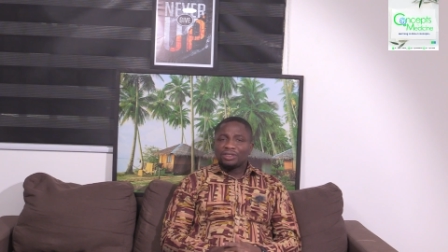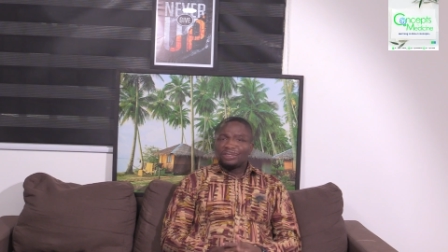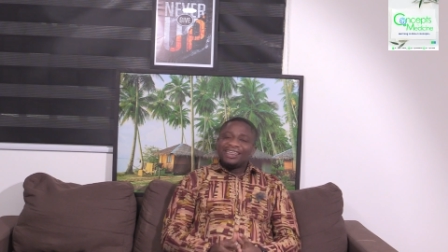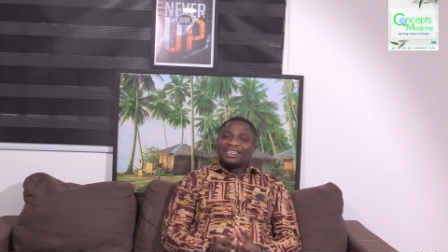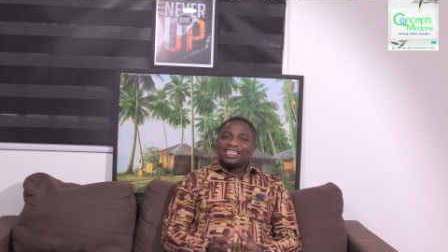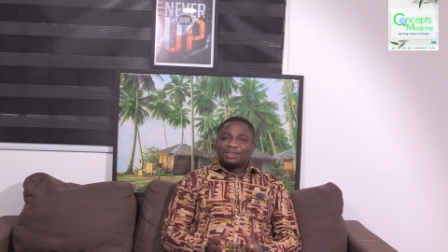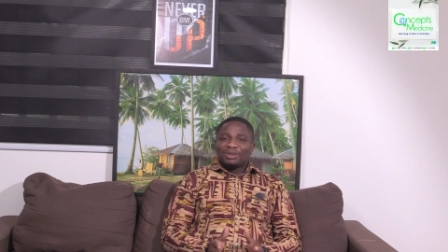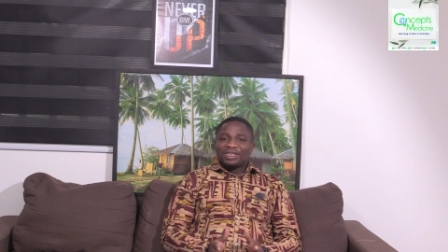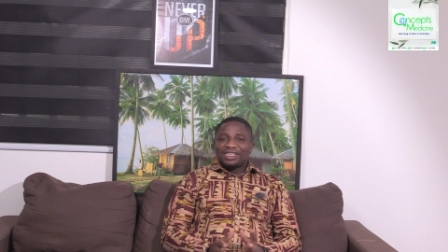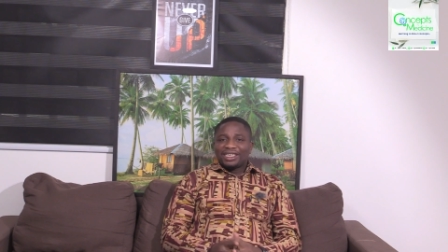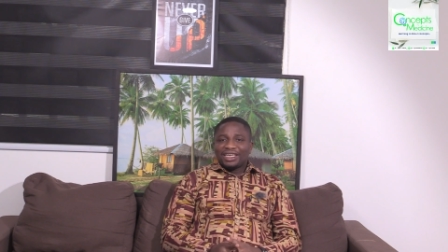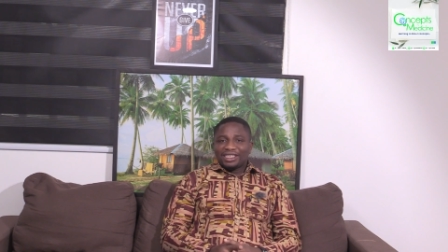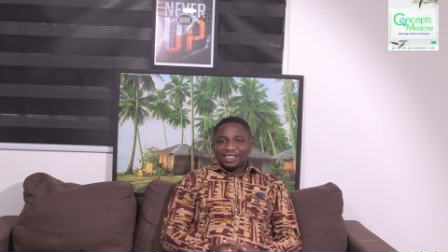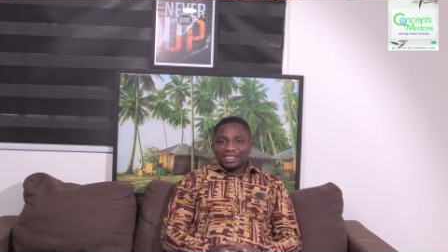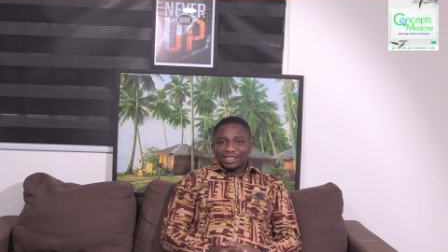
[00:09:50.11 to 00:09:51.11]
And these
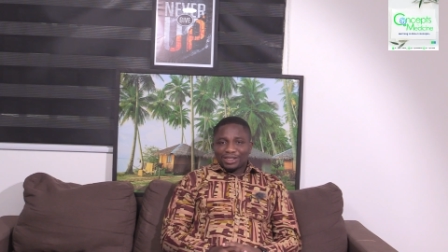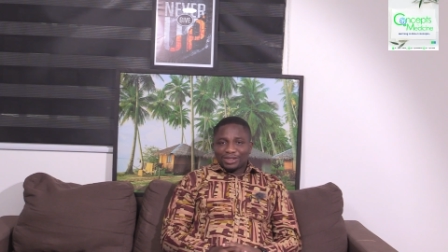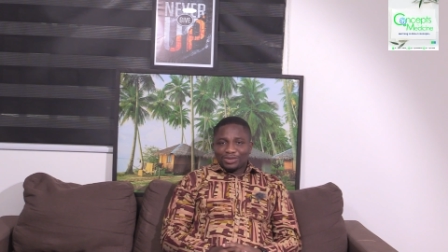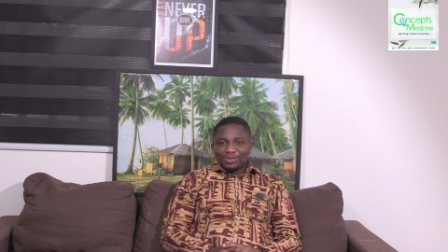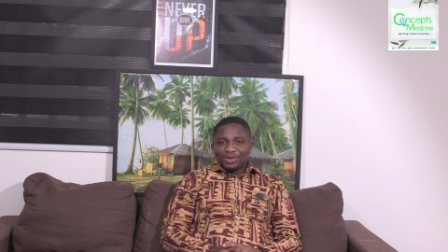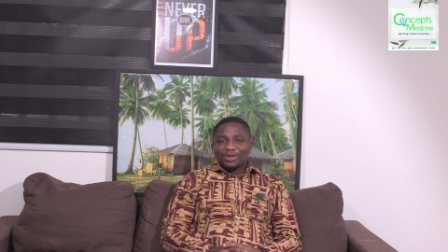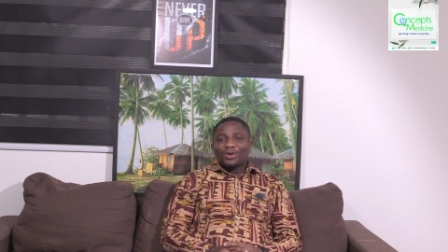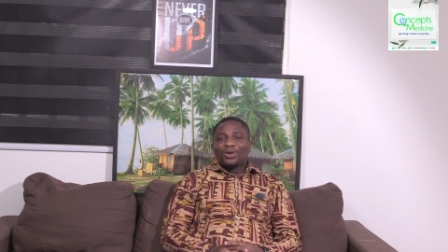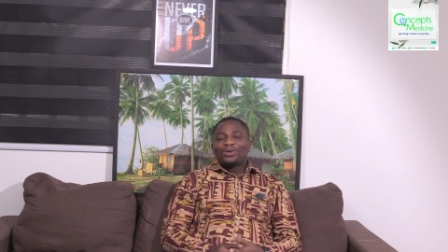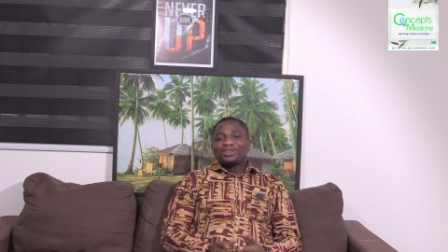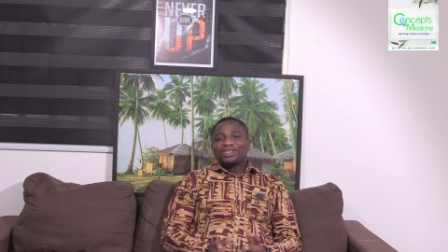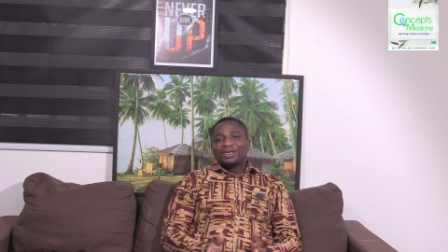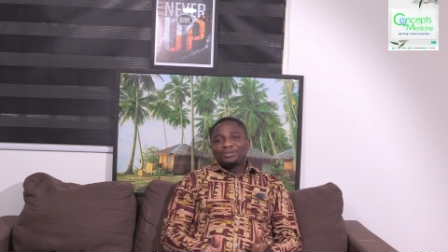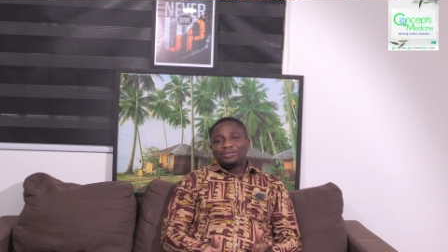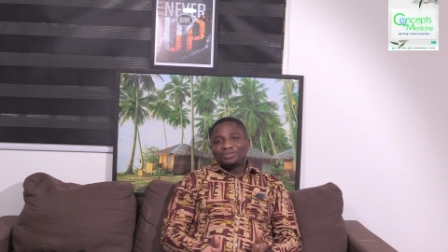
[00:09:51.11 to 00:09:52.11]
medications, we
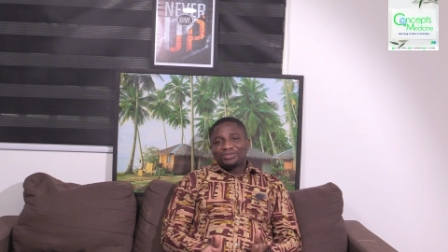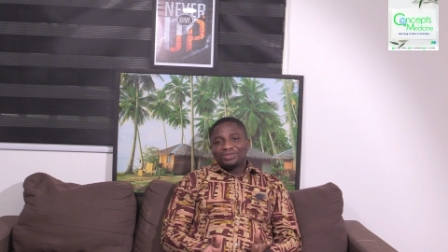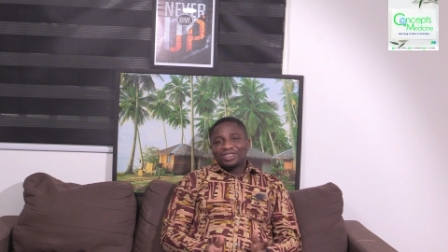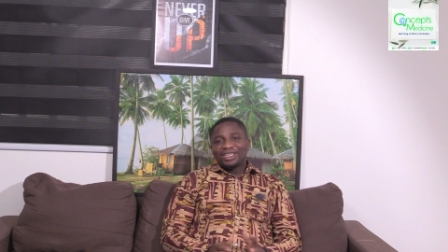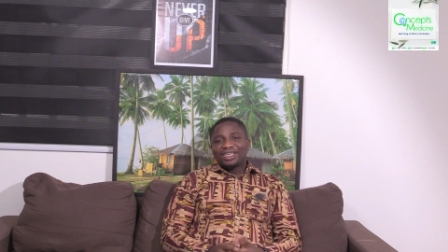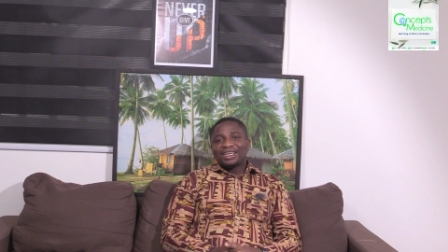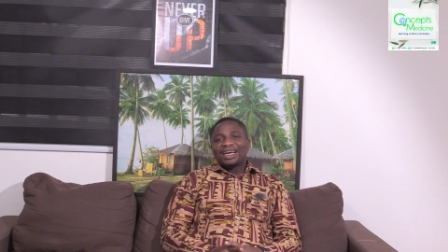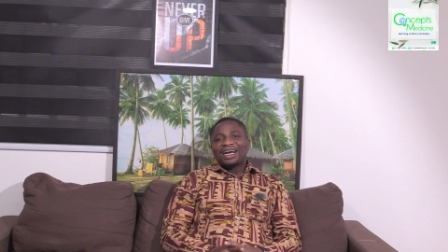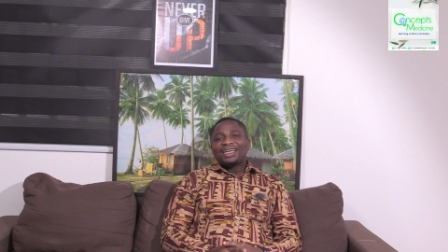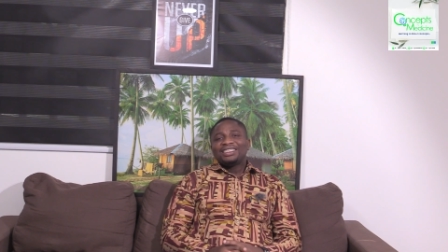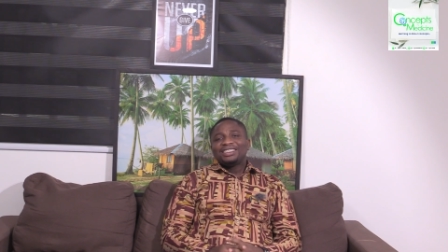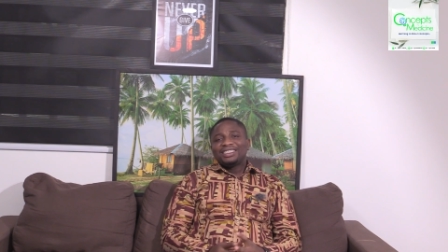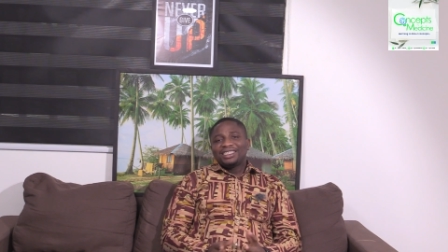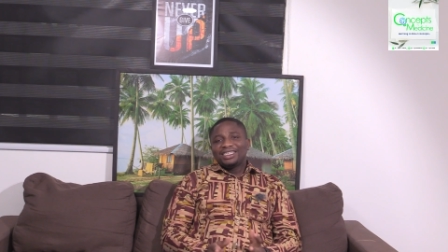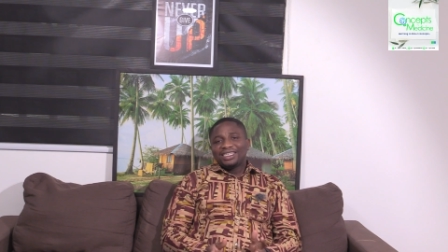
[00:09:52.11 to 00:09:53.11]
call them the
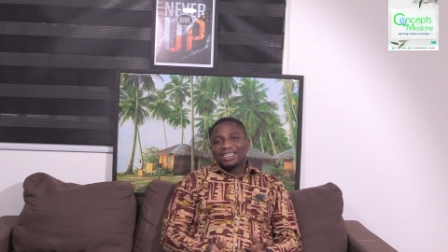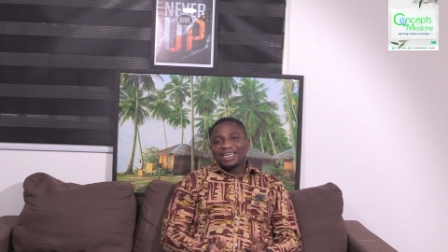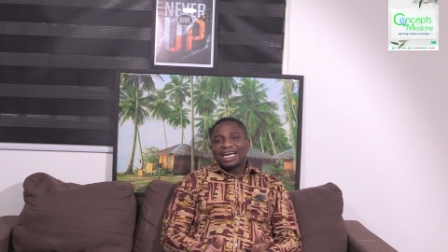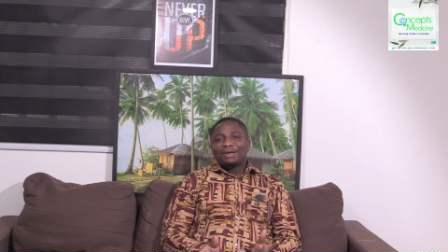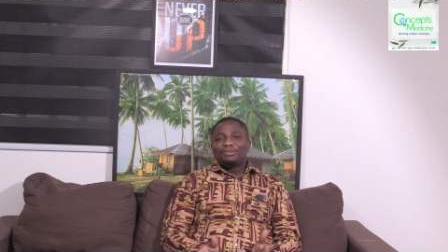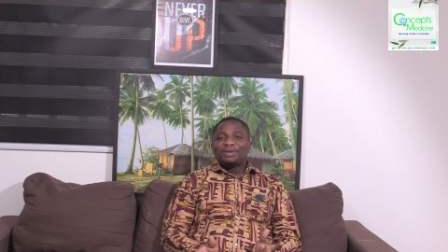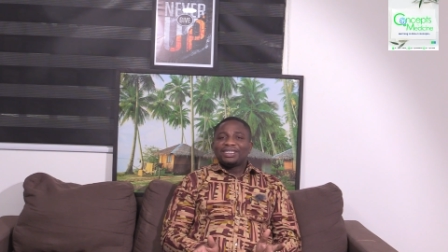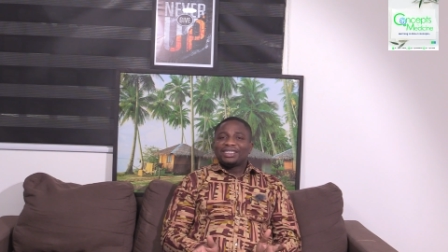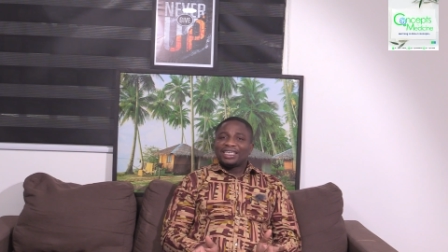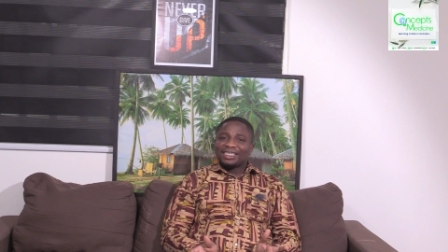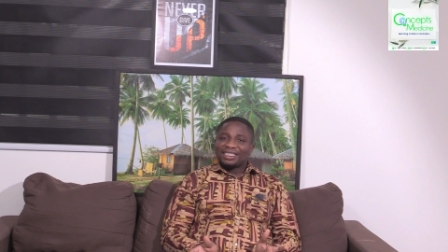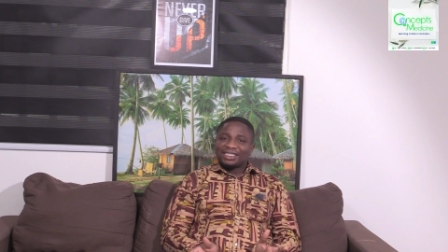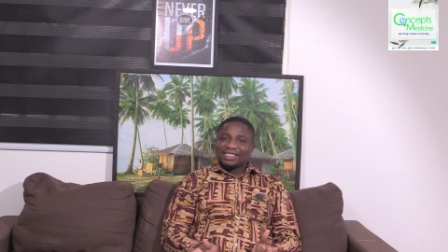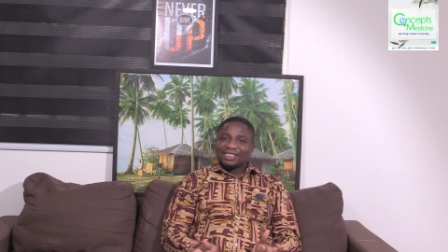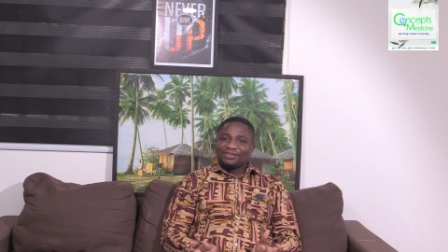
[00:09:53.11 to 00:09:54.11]

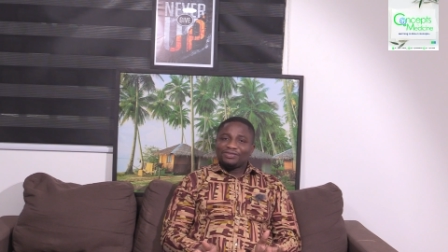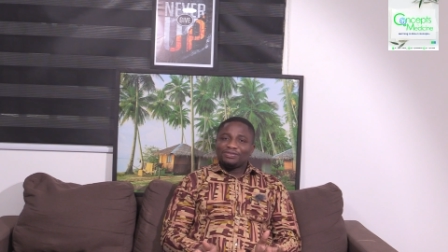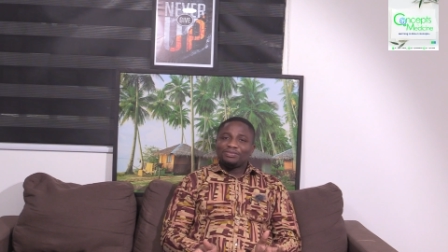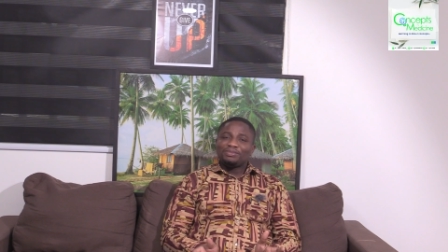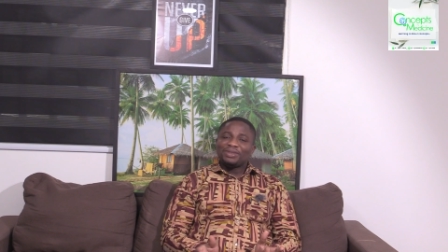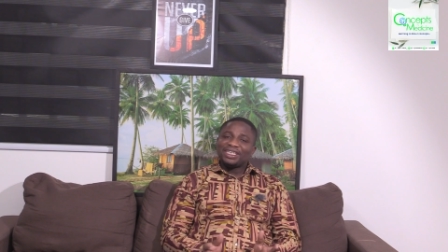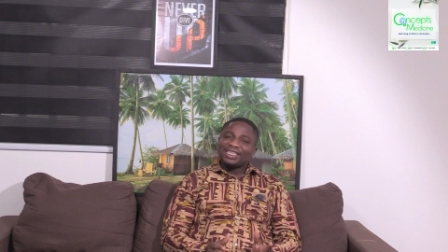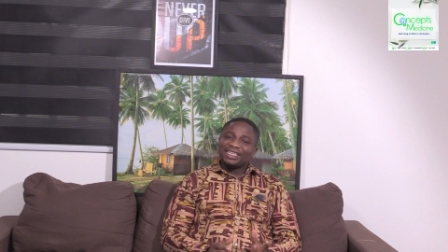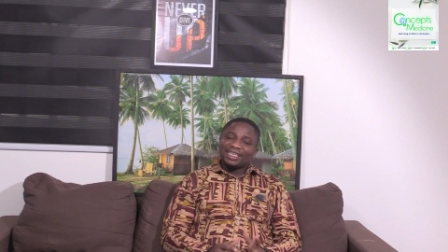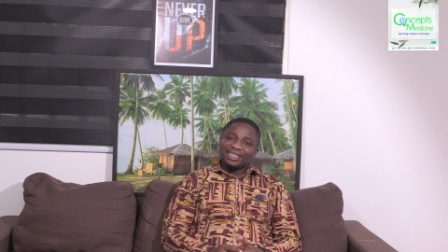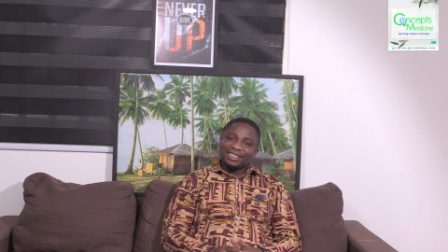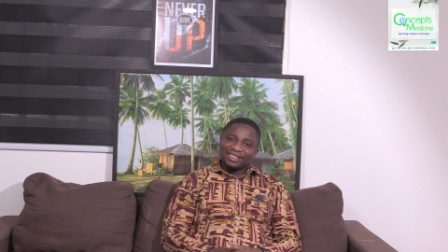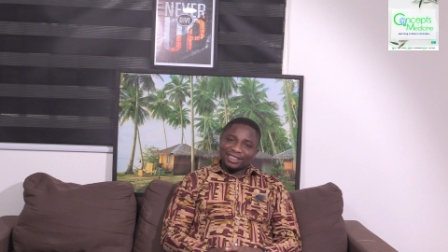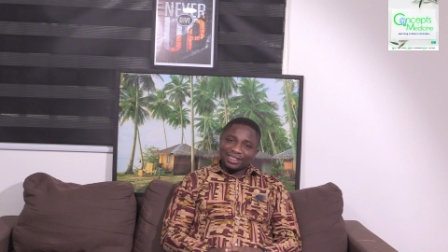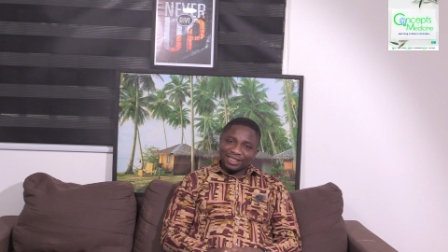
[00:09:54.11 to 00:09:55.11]
antihypertensive
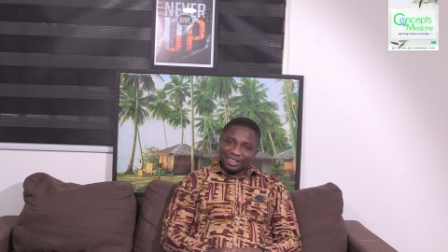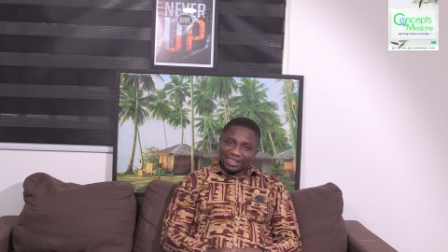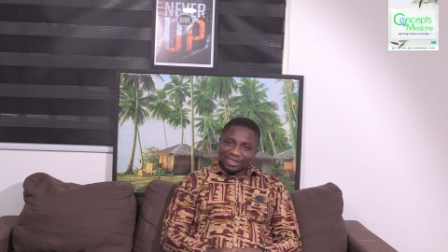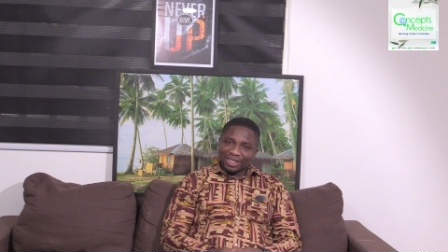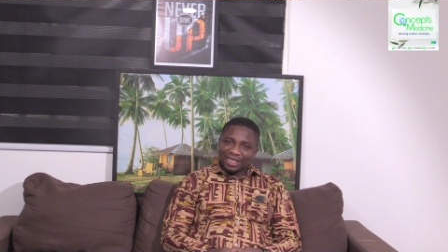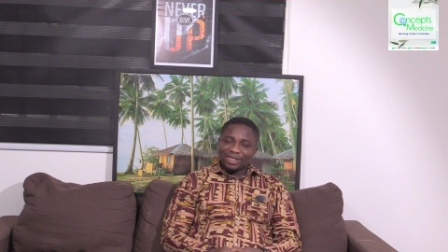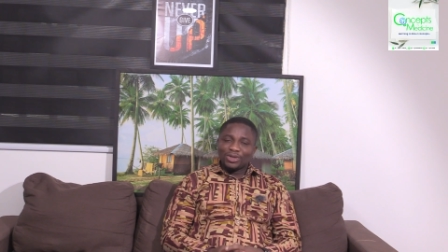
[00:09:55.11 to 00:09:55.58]
medications,